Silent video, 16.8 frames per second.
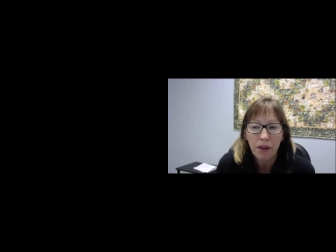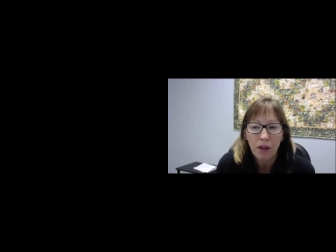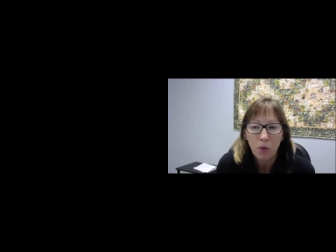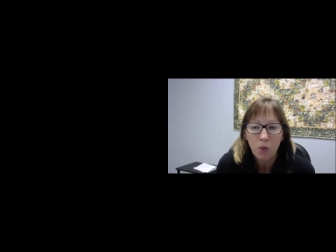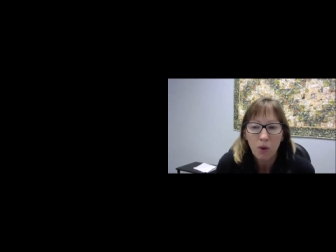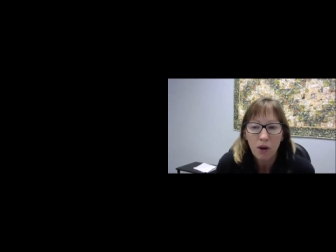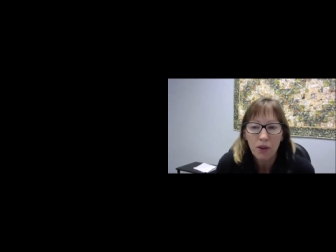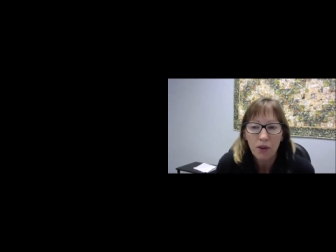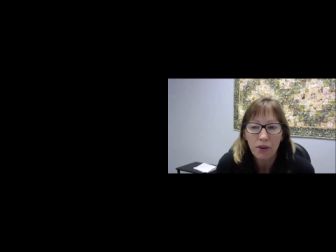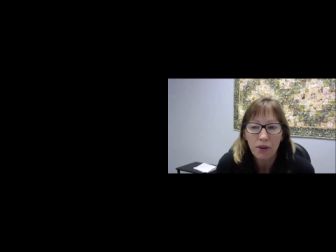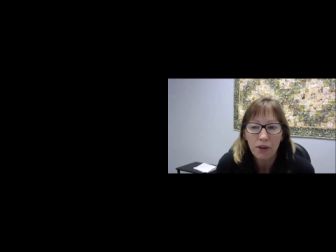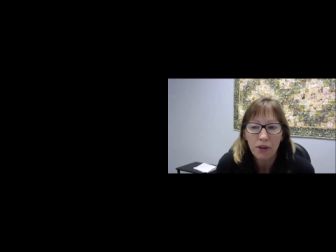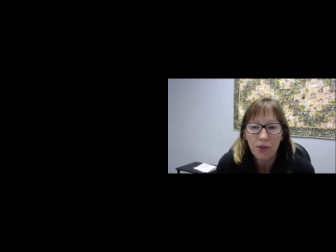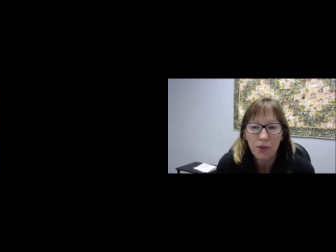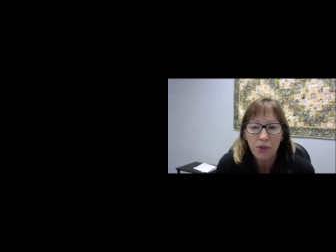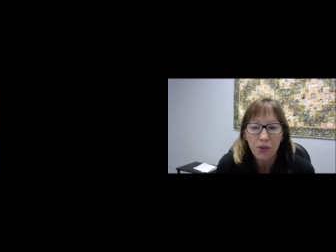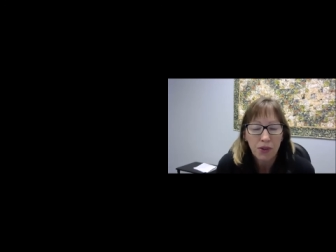whether
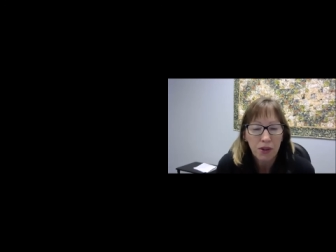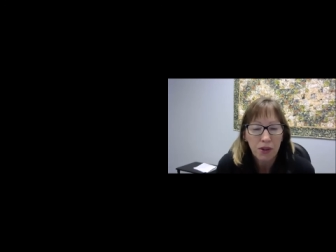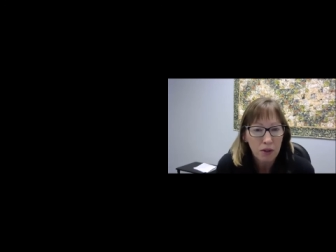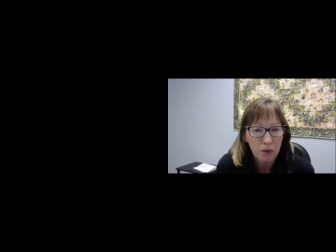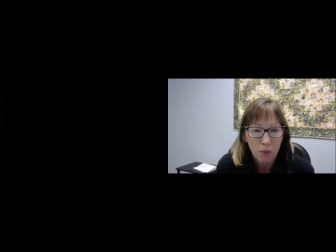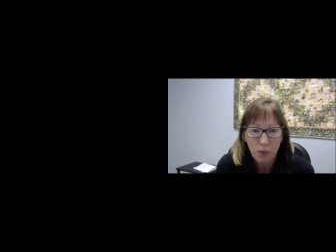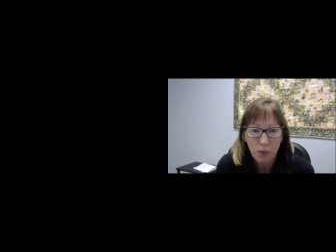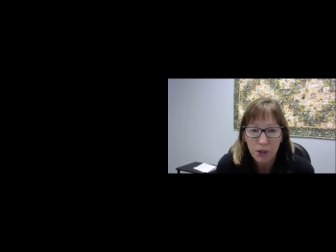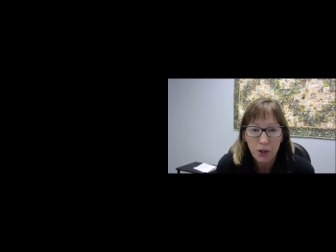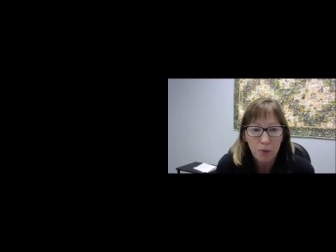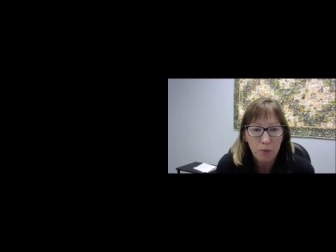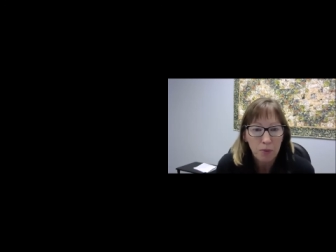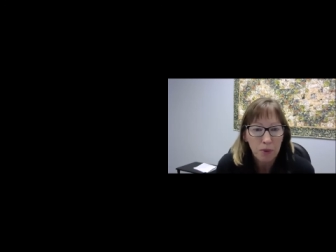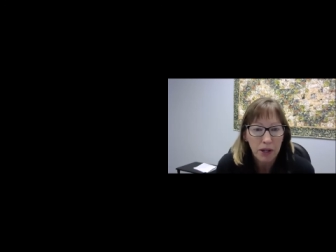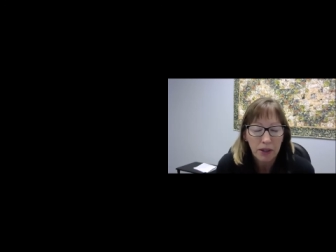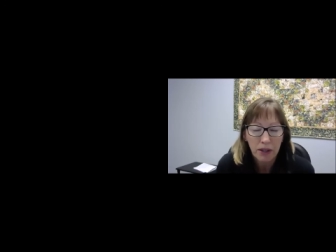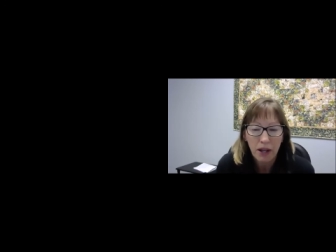it's the winter
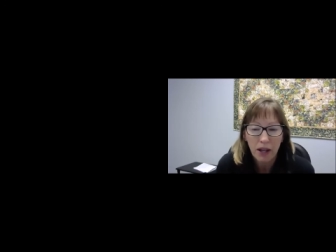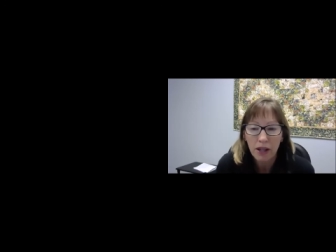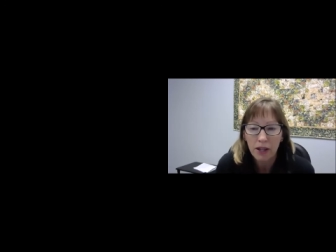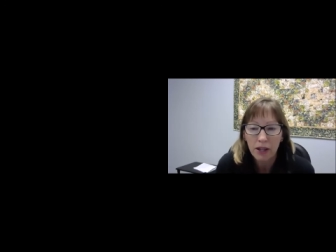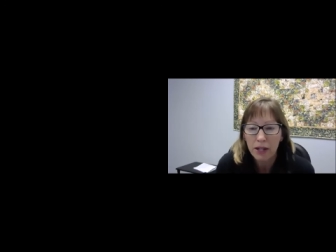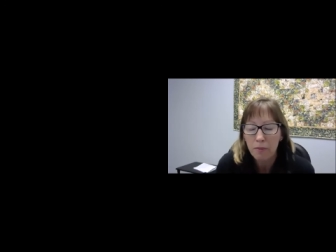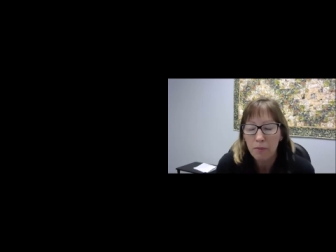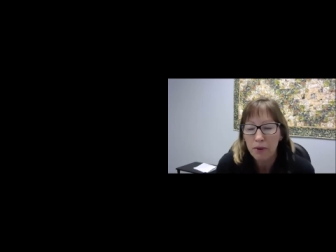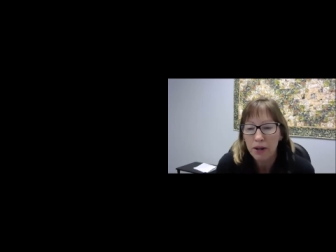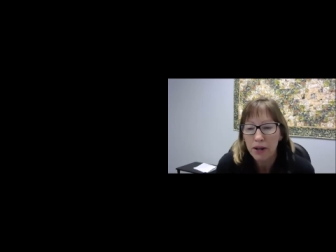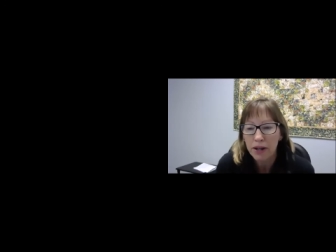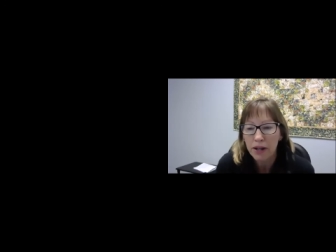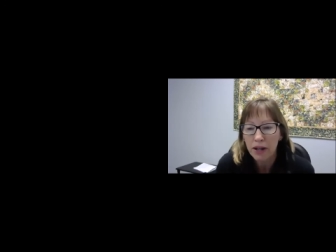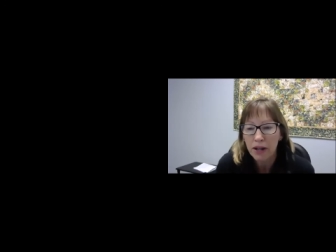break, the holiday break.